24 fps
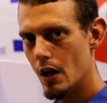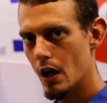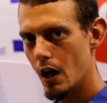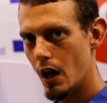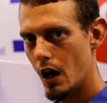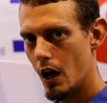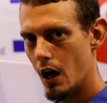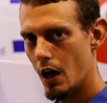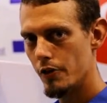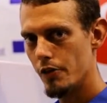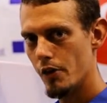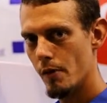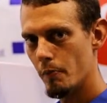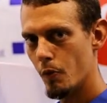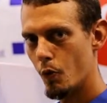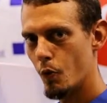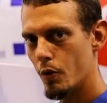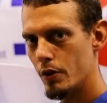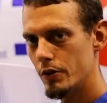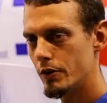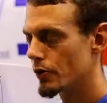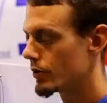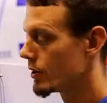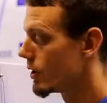uh, number
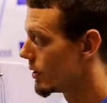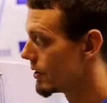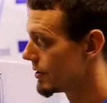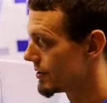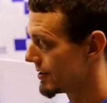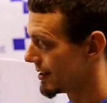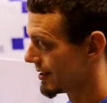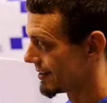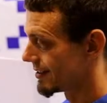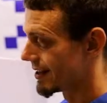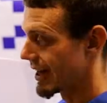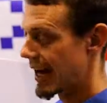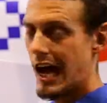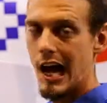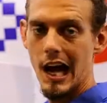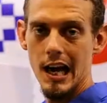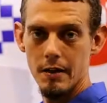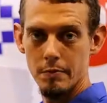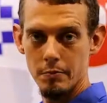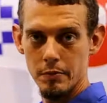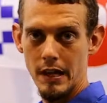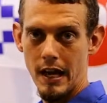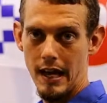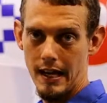one, you'll notice the
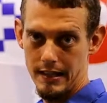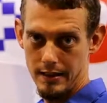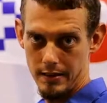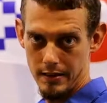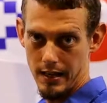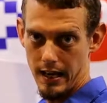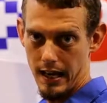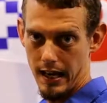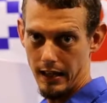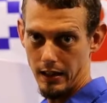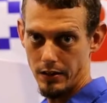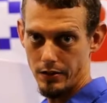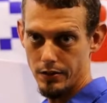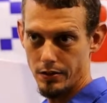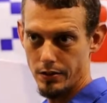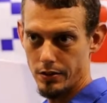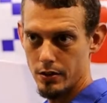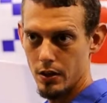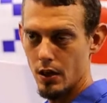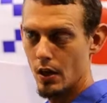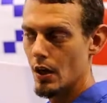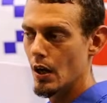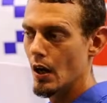time that it takes.